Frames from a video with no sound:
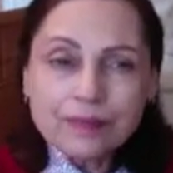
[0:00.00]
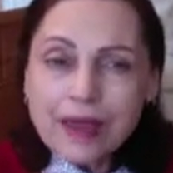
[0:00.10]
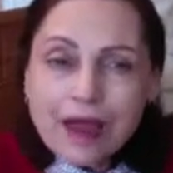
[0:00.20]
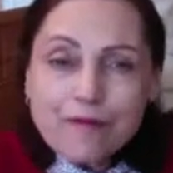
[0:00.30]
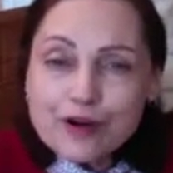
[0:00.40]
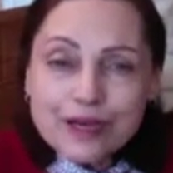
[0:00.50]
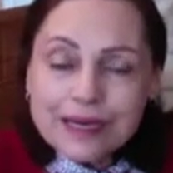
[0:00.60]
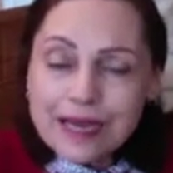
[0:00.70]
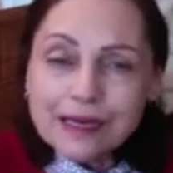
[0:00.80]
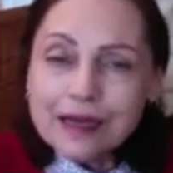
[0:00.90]

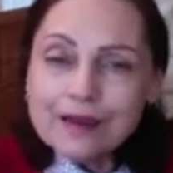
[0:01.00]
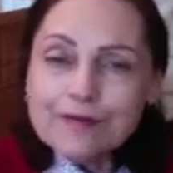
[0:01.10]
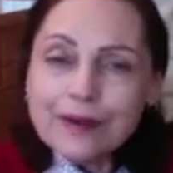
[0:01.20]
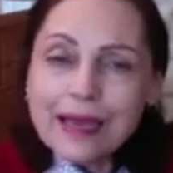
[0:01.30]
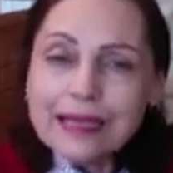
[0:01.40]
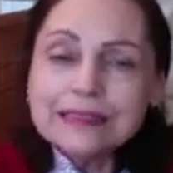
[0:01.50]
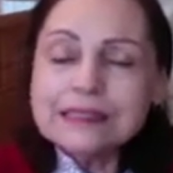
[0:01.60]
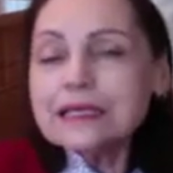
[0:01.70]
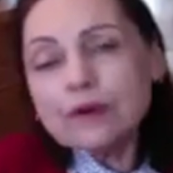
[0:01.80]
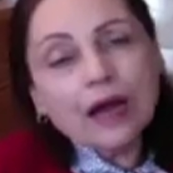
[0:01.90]
everyday life, and
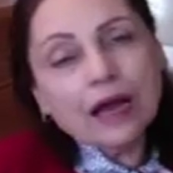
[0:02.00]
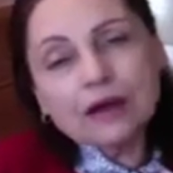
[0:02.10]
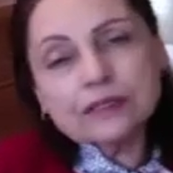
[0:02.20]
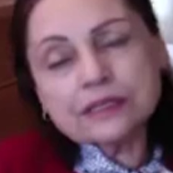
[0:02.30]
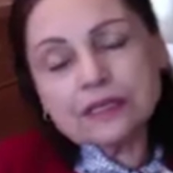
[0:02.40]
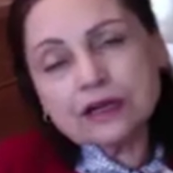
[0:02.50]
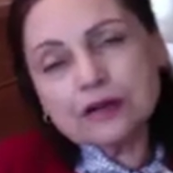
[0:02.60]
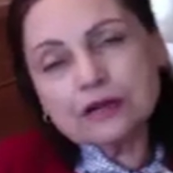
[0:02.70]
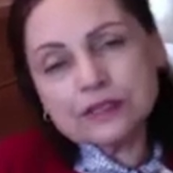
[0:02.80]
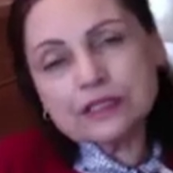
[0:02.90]
see how does an
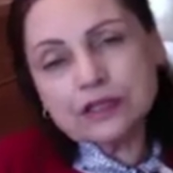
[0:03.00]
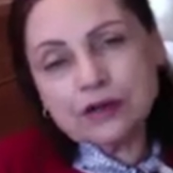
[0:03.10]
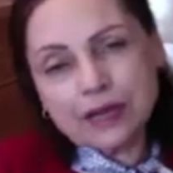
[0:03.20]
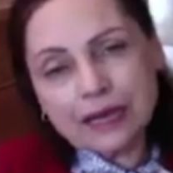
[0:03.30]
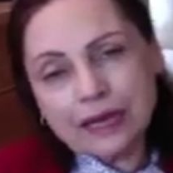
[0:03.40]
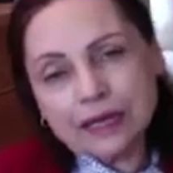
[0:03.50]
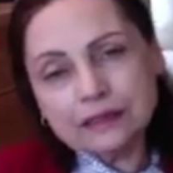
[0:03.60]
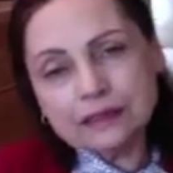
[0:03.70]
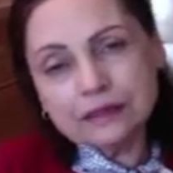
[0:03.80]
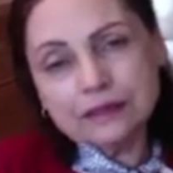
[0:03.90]
economist look
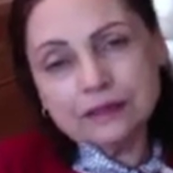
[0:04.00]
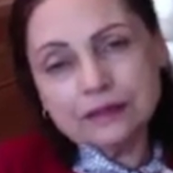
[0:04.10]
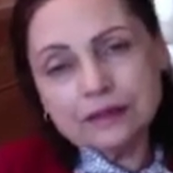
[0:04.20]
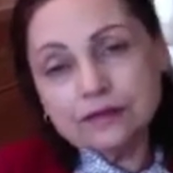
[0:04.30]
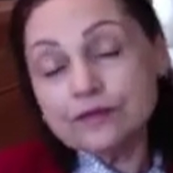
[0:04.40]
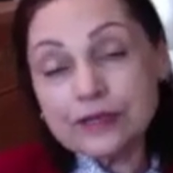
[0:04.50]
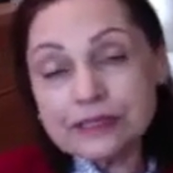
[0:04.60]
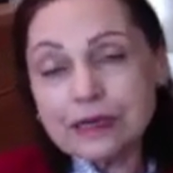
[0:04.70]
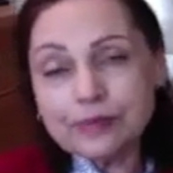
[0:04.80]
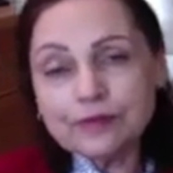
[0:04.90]
at, for
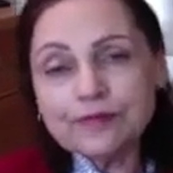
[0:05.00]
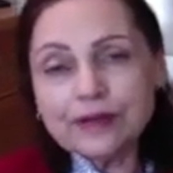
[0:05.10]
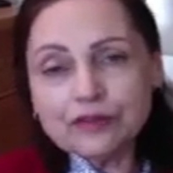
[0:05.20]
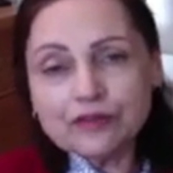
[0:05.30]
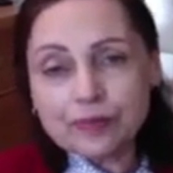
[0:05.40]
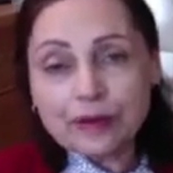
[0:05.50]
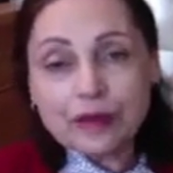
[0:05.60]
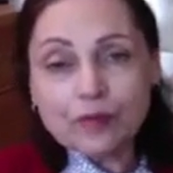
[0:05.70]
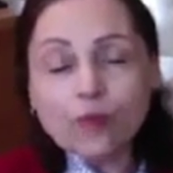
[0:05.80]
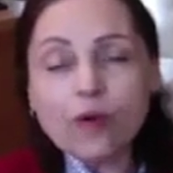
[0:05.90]
example,
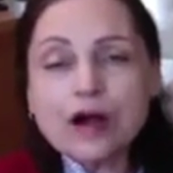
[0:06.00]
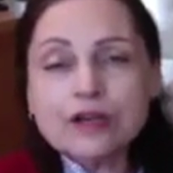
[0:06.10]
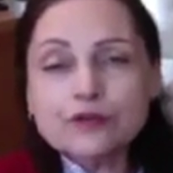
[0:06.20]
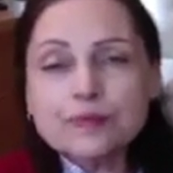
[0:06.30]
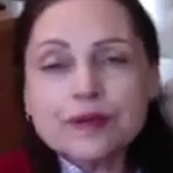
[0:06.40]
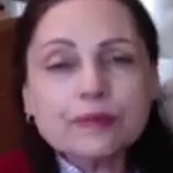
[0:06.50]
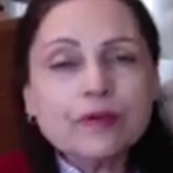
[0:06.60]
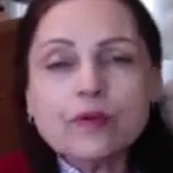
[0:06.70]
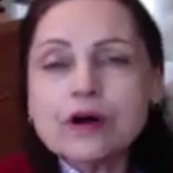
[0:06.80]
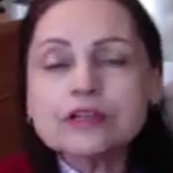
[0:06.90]
philanthropy. Why do
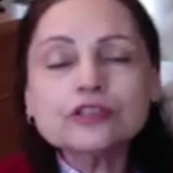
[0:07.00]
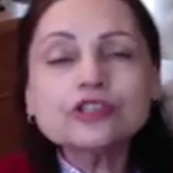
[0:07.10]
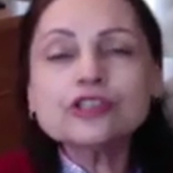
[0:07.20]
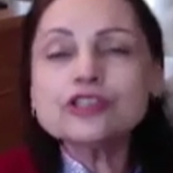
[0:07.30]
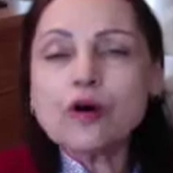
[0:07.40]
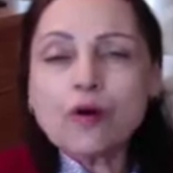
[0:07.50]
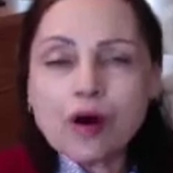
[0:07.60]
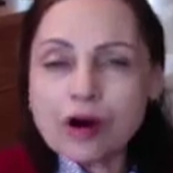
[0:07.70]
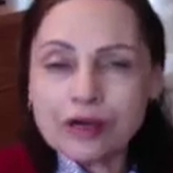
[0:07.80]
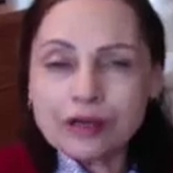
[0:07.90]
people work so
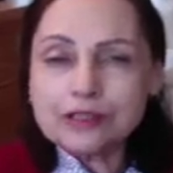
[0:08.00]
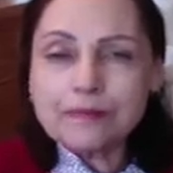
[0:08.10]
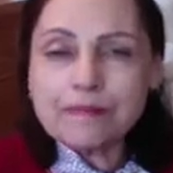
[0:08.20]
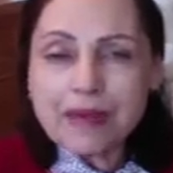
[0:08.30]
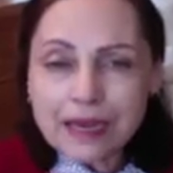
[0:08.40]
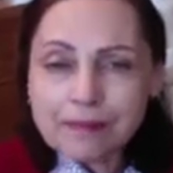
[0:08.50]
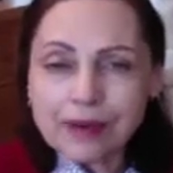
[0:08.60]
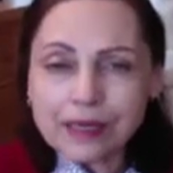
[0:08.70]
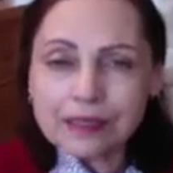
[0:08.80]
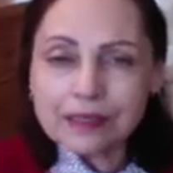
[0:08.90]
hard to make
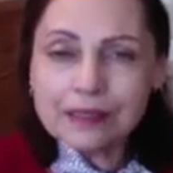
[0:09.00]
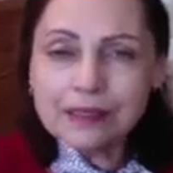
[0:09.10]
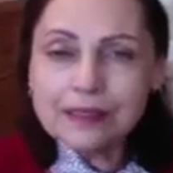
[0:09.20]
money